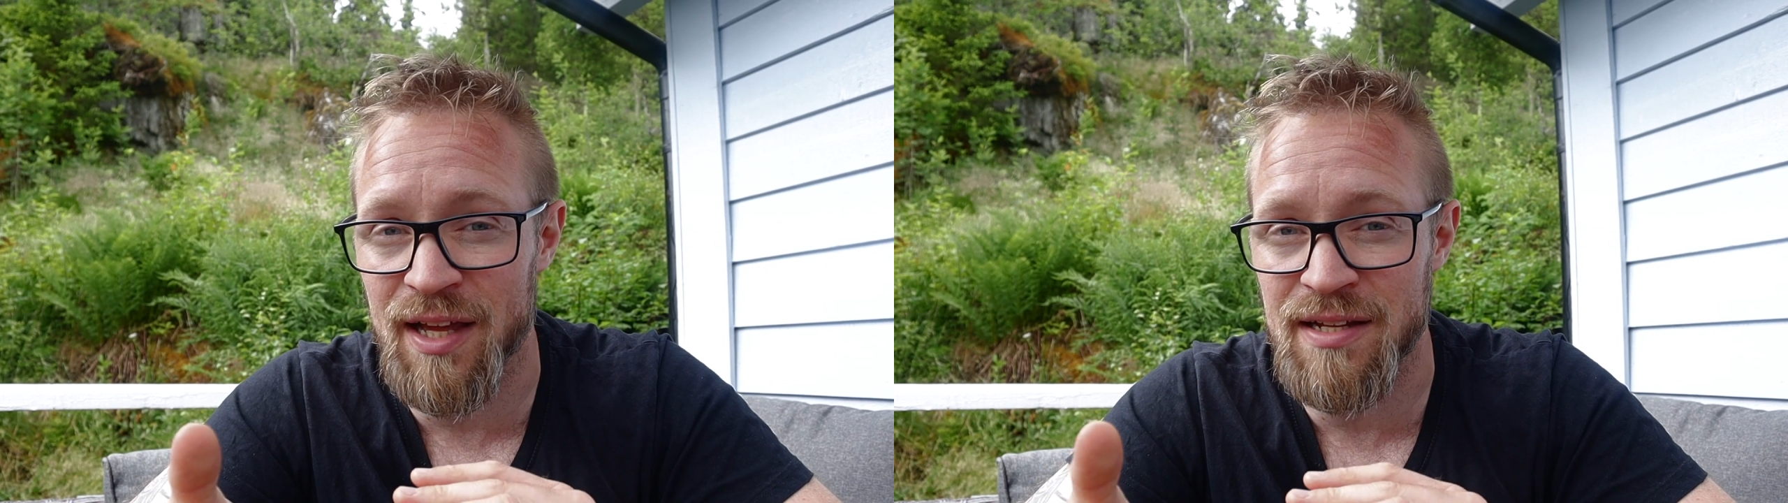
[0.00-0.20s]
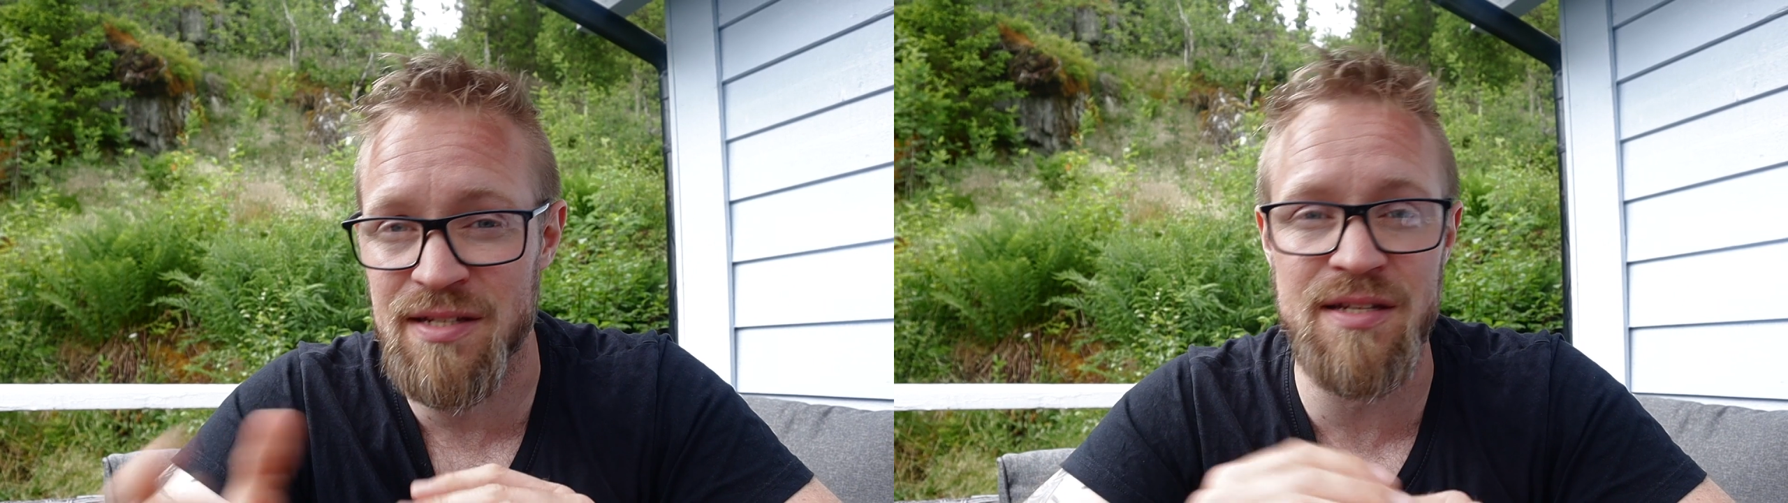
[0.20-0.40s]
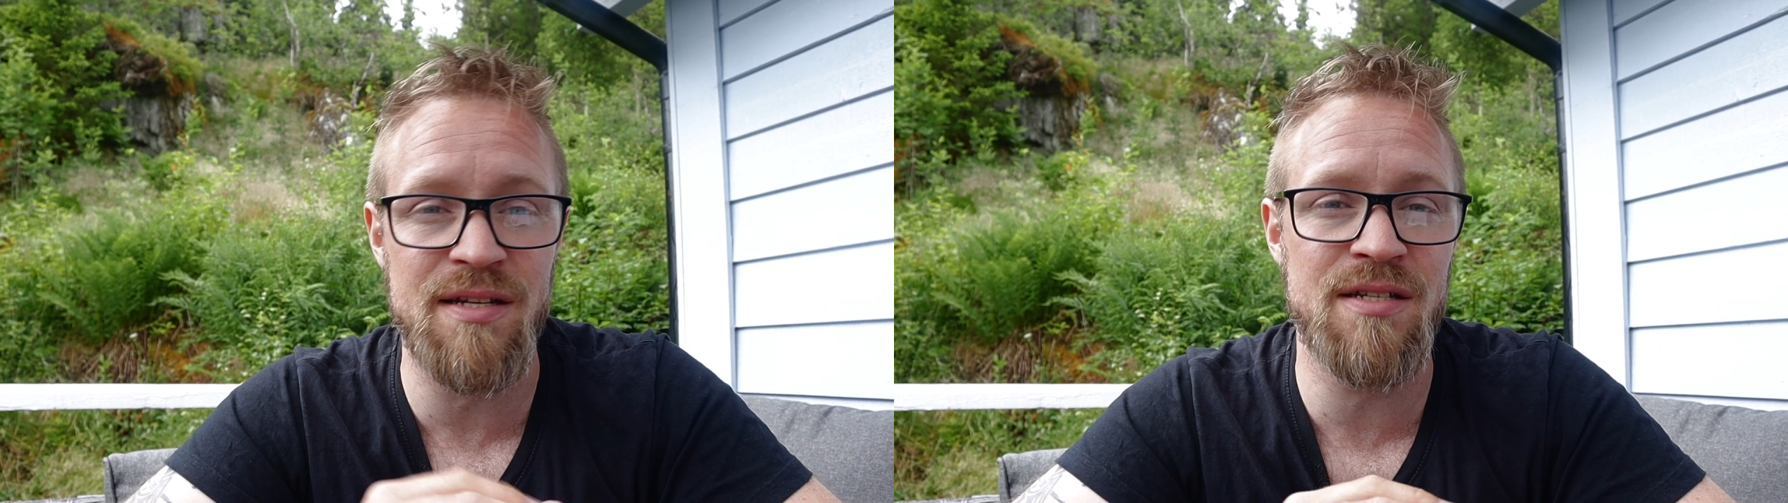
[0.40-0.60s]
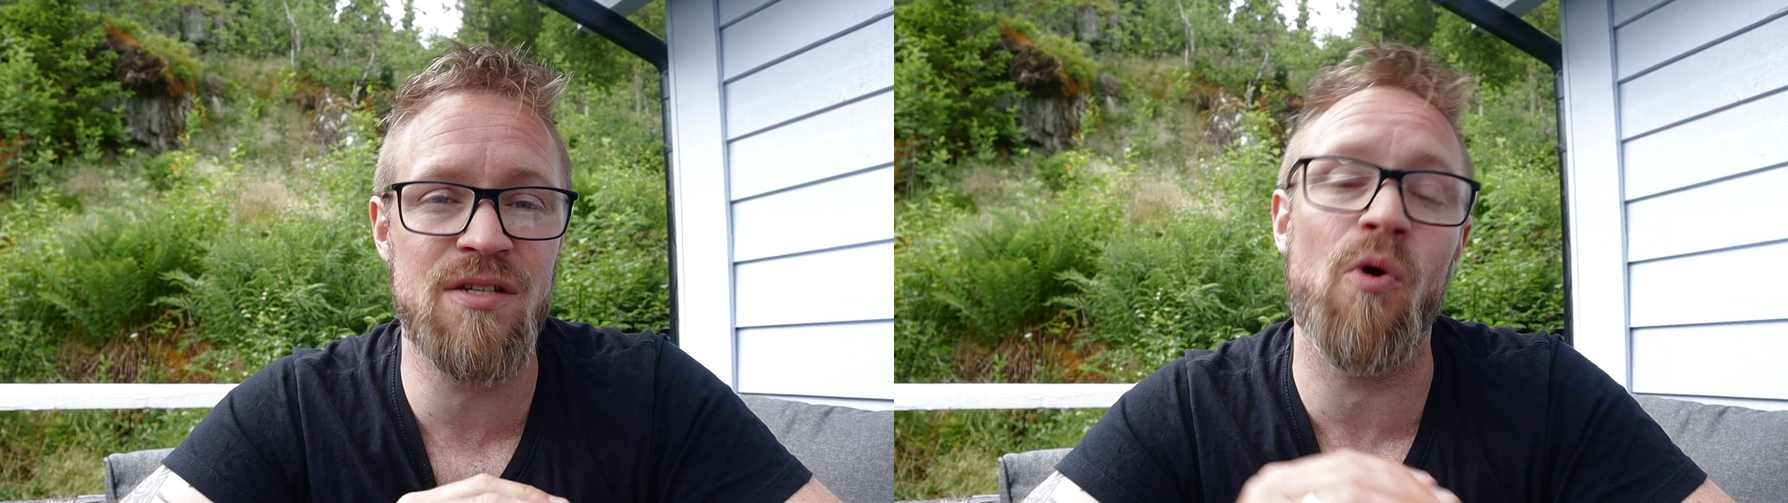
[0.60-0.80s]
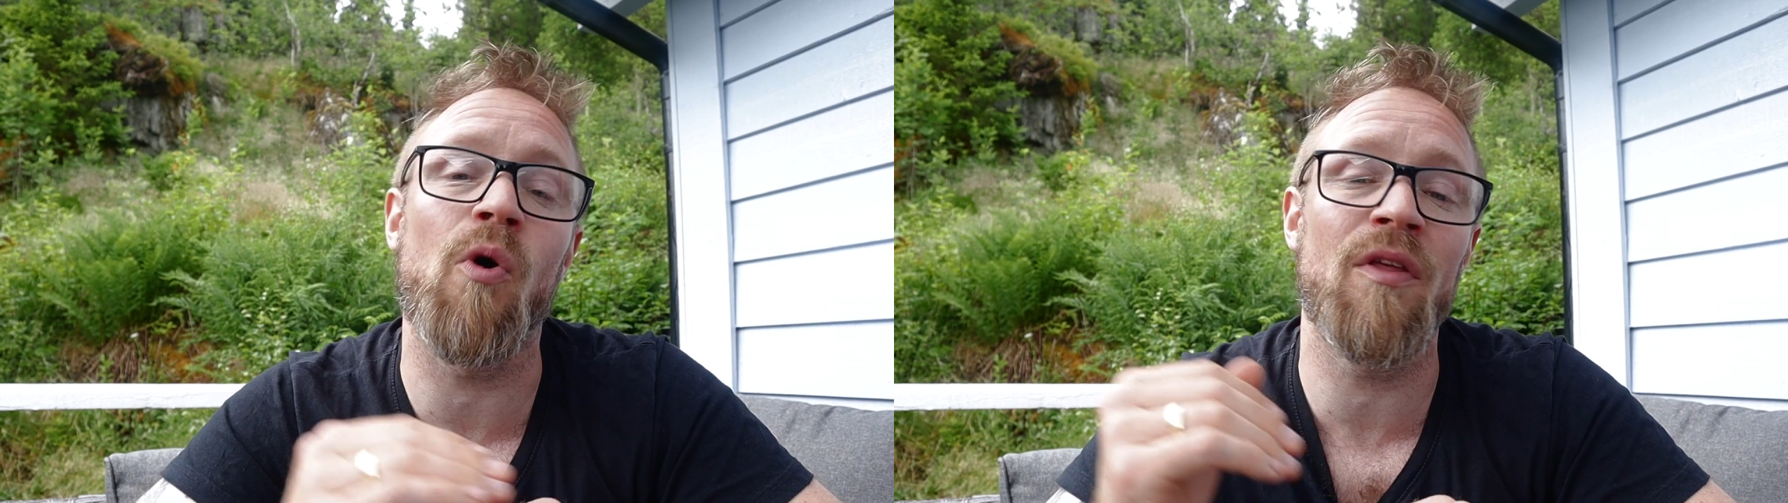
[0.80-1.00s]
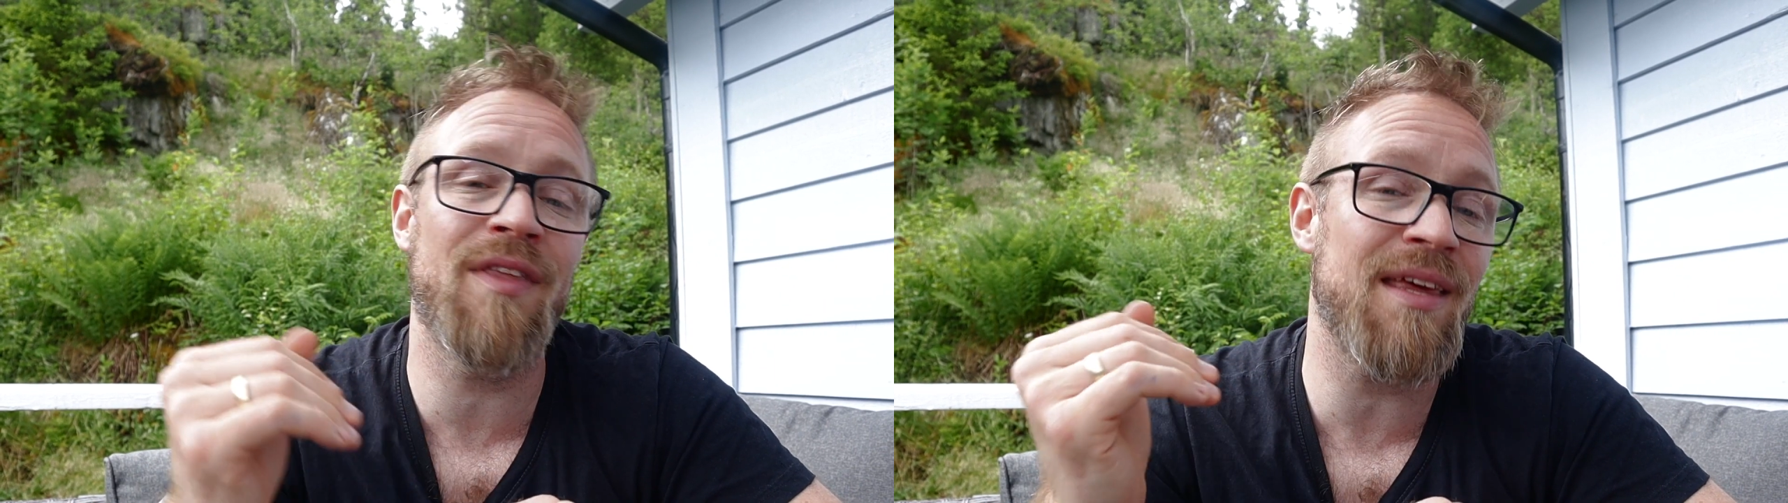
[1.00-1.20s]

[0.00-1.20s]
lenses or the